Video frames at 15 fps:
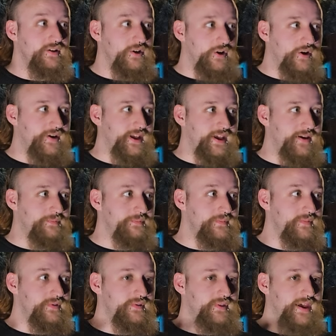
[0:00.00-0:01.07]
on him
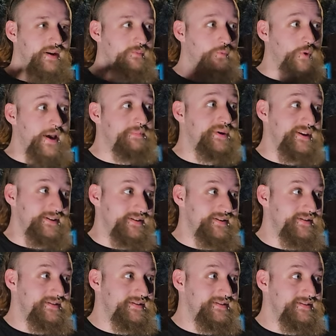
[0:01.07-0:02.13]
than
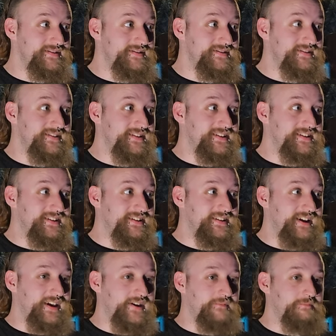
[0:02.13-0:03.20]
weapons. Yeah.
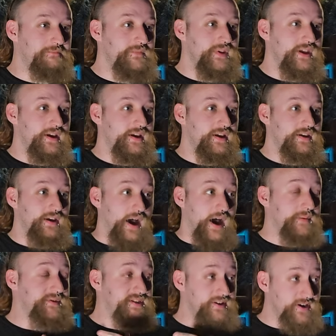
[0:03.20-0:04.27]
Like,
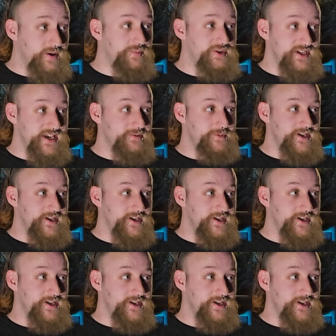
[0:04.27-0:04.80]
I'm still gonna protect